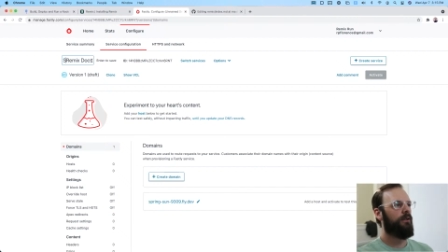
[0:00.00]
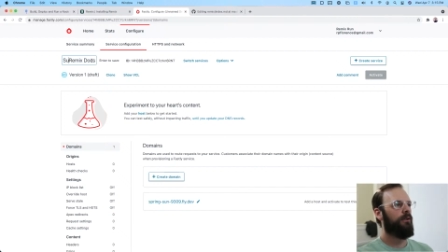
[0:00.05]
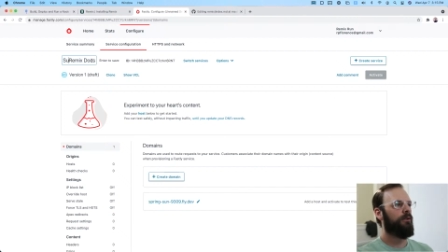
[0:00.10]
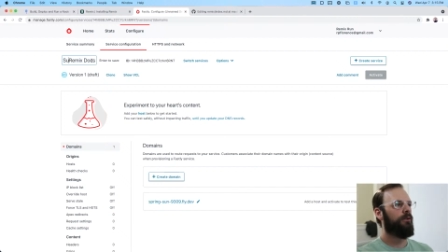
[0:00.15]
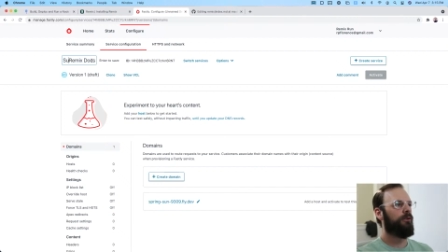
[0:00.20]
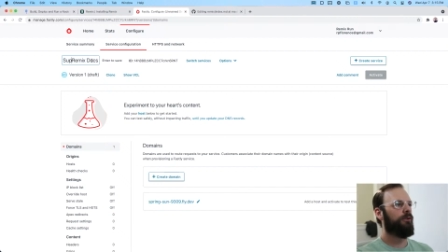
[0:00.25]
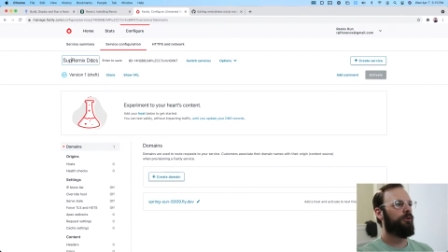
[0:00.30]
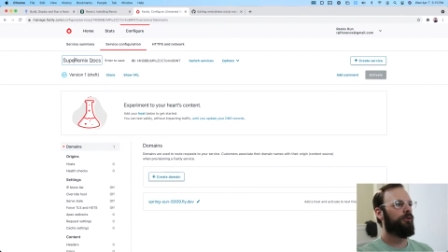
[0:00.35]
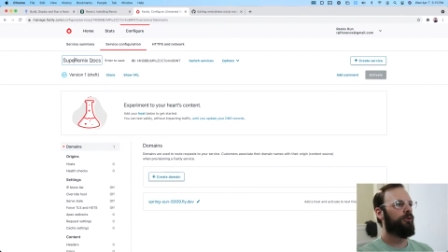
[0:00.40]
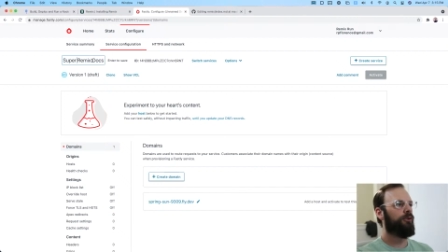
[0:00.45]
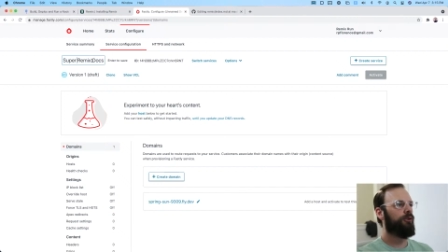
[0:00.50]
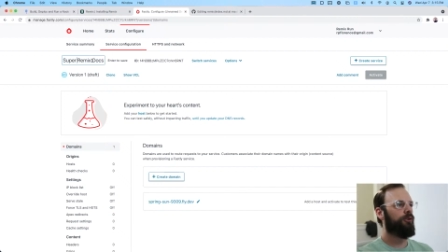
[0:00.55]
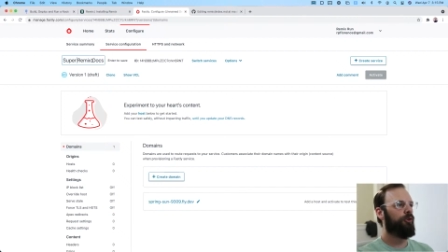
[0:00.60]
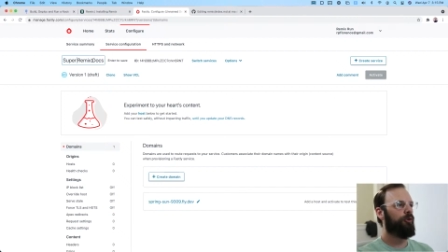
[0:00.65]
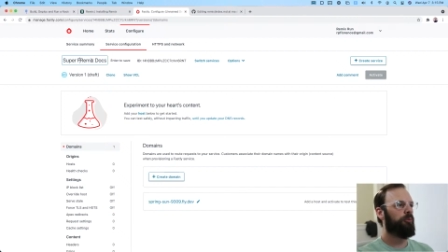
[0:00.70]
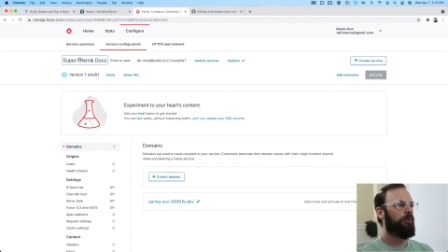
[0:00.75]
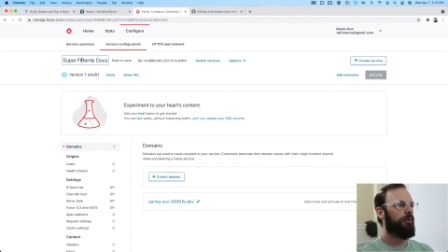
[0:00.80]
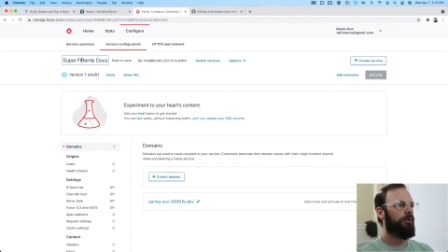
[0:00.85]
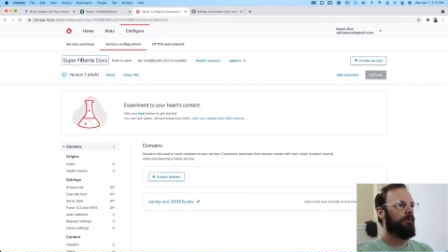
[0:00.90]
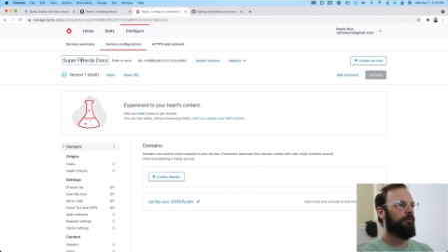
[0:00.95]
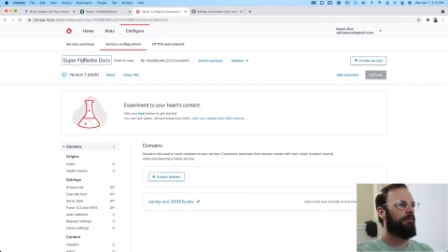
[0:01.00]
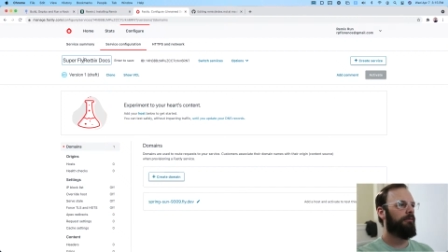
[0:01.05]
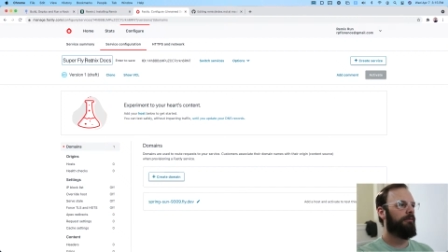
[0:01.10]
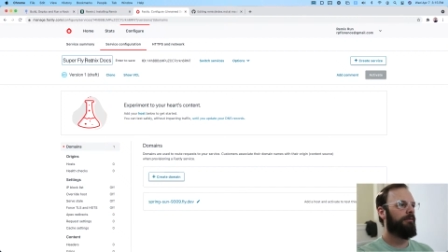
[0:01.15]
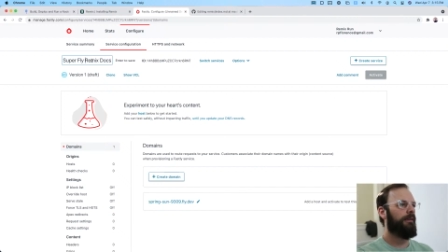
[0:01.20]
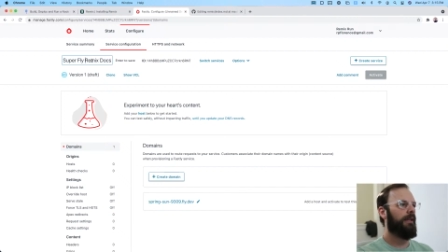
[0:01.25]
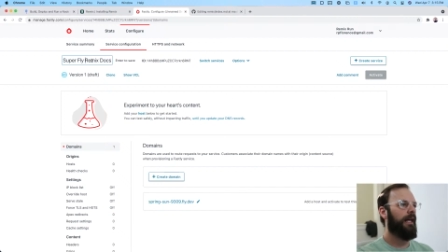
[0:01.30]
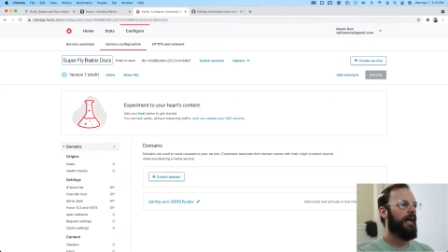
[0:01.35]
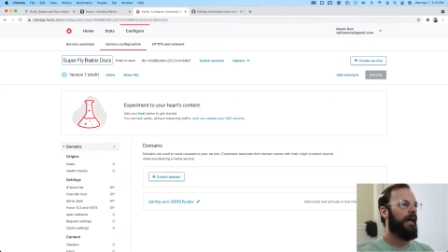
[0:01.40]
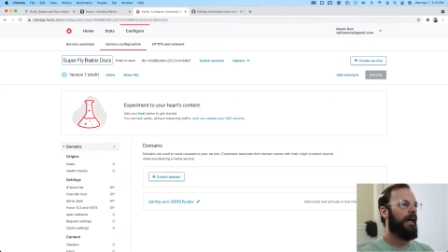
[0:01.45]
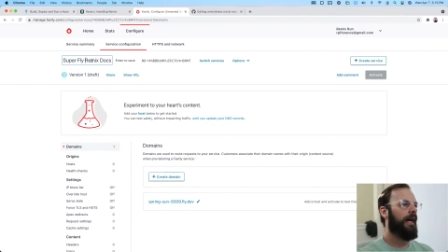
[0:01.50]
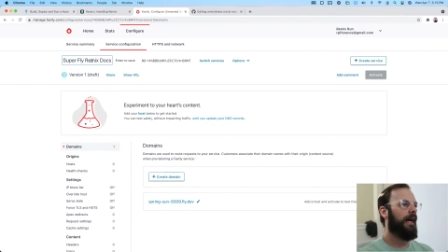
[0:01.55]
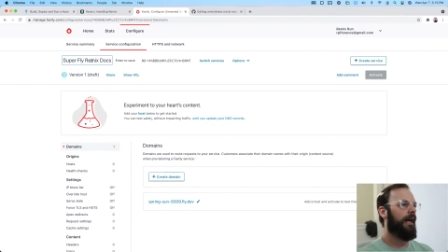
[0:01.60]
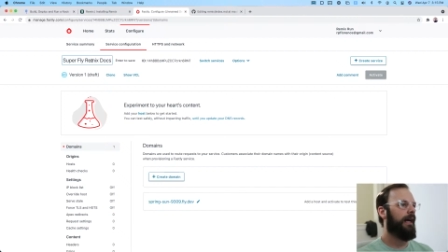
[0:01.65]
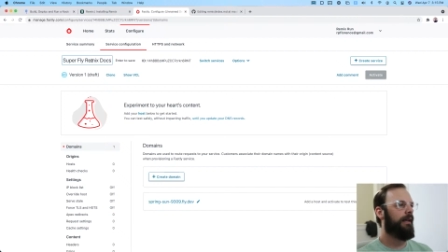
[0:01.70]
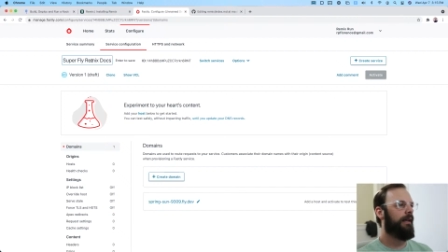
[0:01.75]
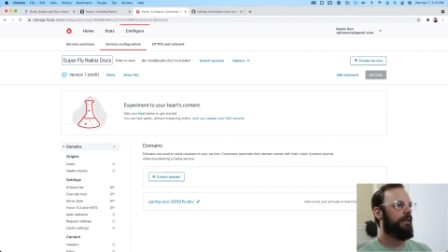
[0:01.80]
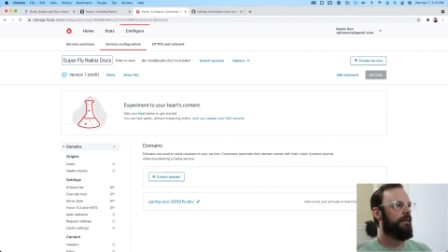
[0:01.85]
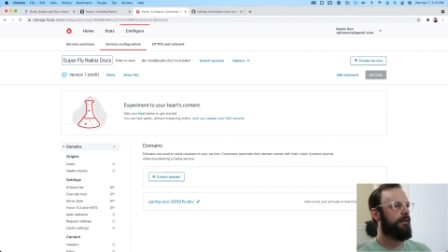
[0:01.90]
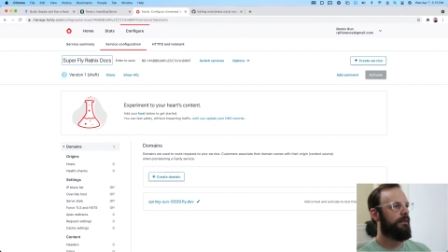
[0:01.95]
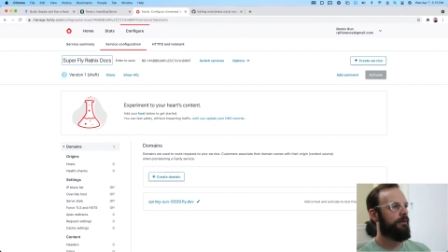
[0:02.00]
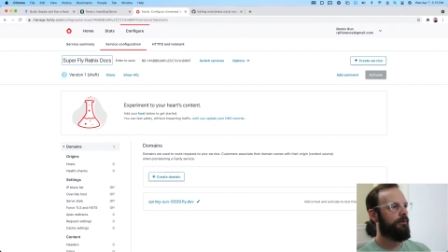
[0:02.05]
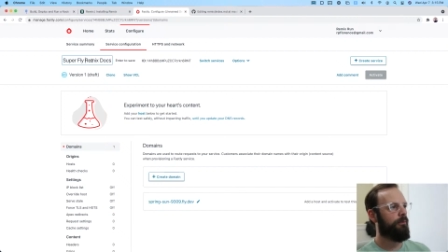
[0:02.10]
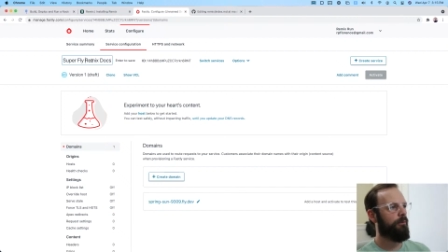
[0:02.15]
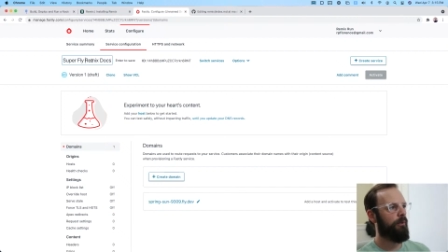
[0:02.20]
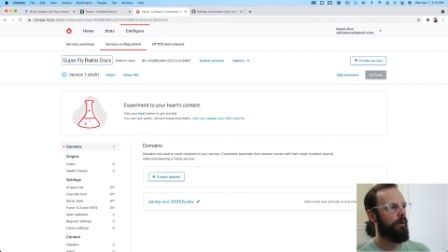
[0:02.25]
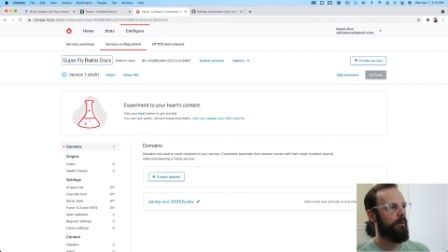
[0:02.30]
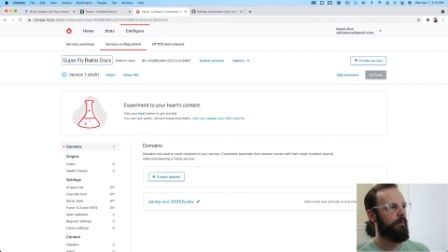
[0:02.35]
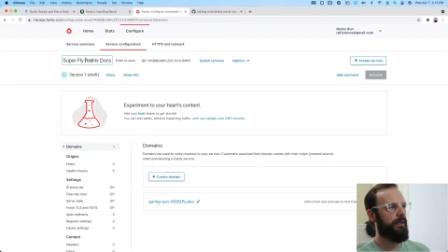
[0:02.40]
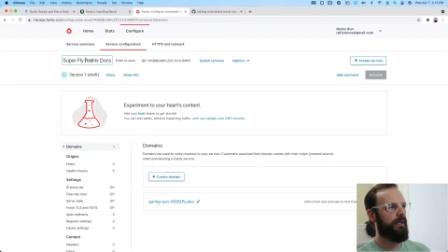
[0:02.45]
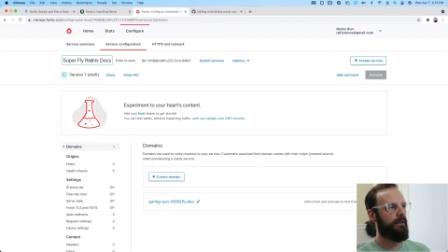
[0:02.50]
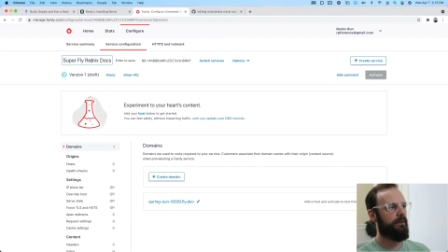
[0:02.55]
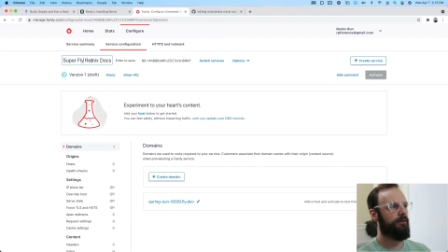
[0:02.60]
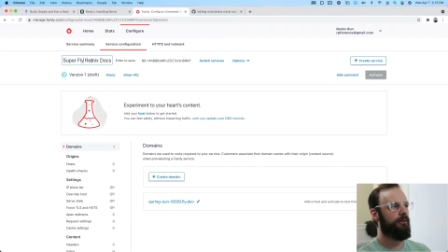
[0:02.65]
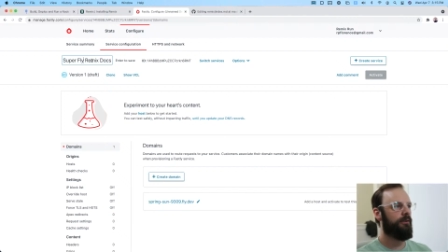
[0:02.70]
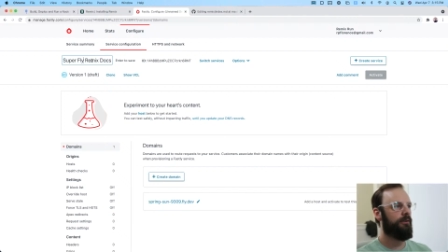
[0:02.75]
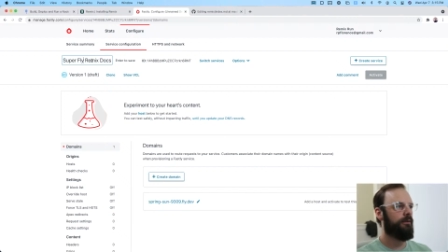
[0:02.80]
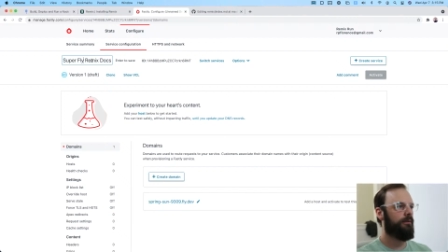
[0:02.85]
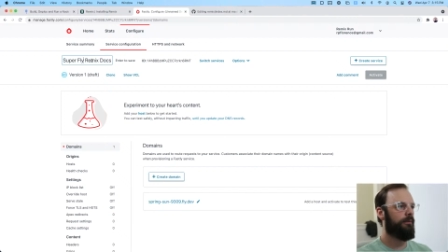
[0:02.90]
Superfly Remix.